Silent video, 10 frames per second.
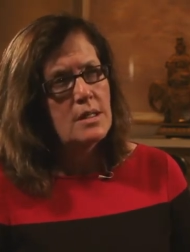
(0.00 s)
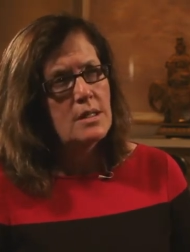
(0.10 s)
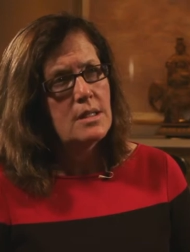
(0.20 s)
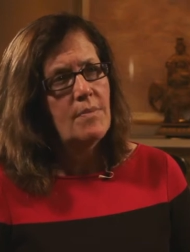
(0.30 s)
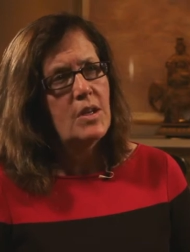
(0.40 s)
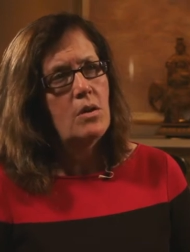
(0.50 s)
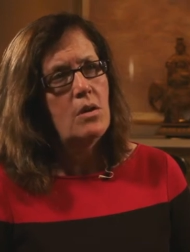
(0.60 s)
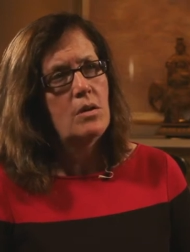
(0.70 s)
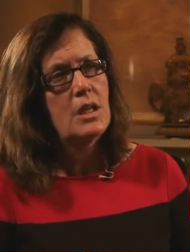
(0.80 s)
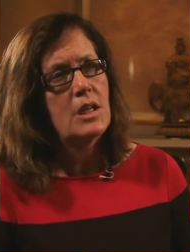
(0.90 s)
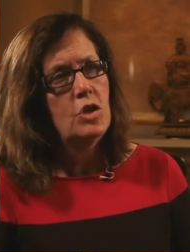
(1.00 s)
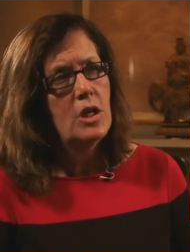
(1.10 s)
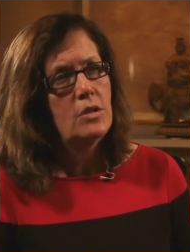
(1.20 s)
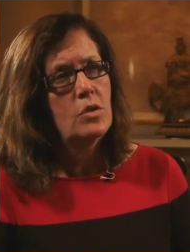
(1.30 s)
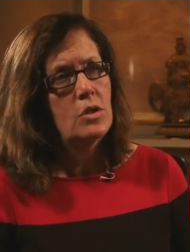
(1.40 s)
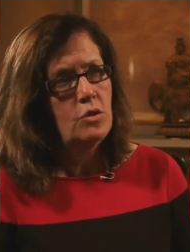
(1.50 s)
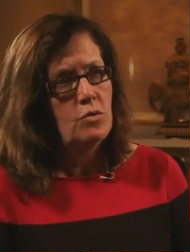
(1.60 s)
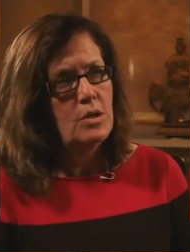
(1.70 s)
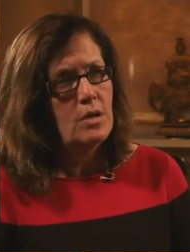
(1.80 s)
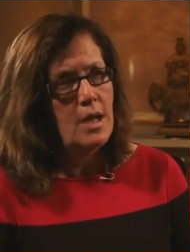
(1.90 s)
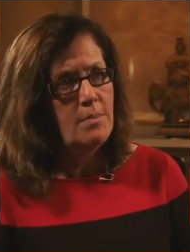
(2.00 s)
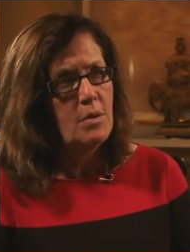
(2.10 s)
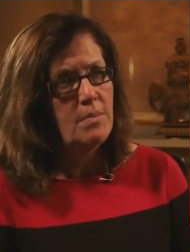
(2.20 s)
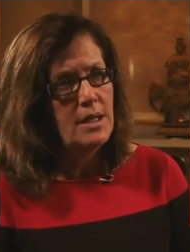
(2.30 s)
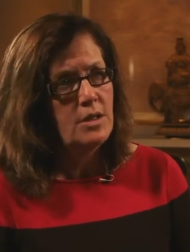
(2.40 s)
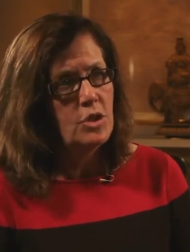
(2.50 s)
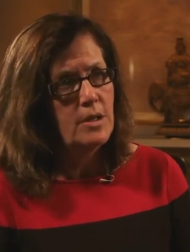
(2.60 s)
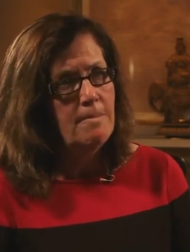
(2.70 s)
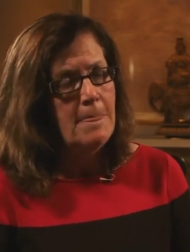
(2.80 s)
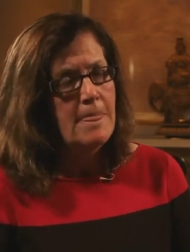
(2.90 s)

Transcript: something called congenital adrenal hyperplasia.